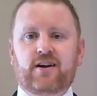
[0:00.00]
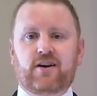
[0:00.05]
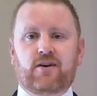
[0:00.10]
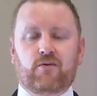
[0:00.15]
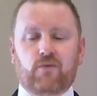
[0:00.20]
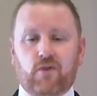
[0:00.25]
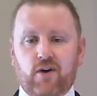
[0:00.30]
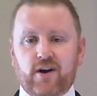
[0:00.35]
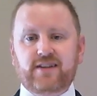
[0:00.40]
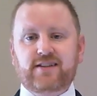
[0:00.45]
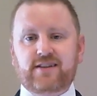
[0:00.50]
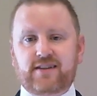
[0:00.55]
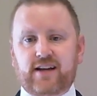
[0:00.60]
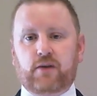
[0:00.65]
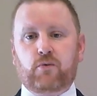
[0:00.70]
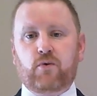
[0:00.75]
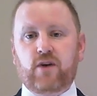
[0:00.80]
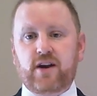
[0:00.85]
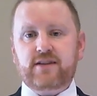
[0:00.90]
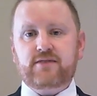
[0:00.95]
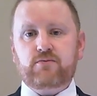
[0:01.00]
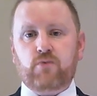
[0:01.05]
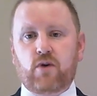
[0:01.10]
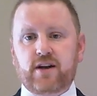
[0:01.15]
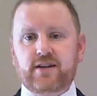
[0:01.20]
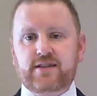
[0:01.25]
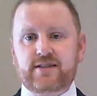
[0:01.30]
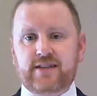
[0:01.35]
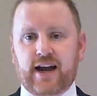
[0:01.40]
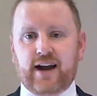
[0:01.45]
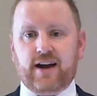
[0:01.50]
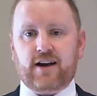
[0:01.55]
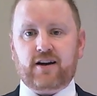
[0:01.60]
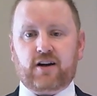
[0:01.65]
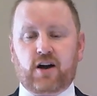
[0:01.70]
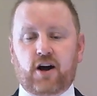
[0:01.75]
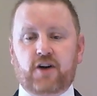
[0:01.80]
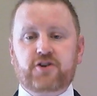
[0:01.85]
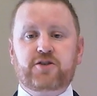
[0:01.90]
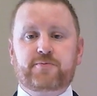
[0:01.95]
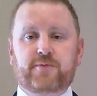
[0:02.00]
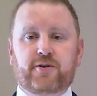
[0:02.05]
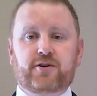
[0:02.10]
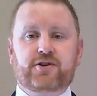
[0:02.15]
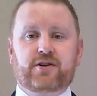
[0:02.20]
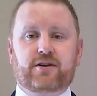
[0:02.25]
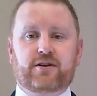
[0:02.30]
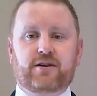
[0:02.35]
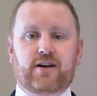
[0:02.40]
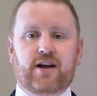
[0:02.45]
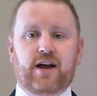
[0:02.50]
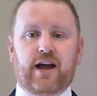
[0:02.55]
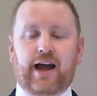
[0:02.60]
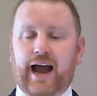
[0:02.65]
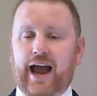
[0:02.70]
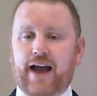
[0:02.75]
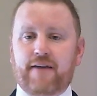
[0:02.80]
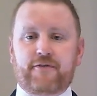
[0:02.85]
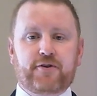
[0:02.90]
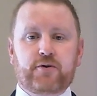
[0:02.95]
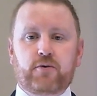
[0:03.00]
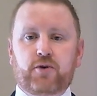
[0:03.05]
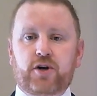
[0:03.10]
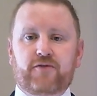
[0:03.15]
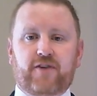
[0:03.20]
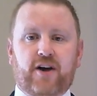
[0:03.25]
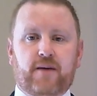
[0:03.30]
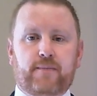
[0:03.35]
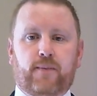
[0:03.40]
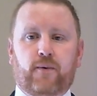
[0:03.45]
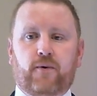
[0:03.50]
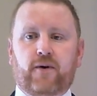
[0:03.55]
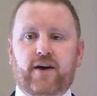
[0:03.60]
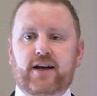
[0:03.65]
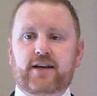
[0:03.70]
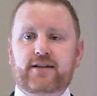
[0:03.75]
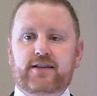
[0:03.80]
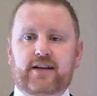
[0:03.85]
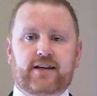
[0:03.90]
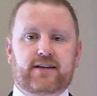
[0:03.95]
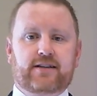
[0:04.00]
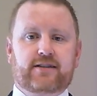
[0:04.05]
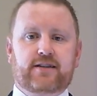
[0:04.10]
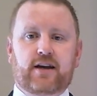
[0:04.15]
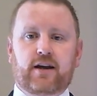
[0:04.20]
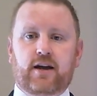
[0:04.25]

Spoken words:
What is it that? What is their contribution? Every one of our boys is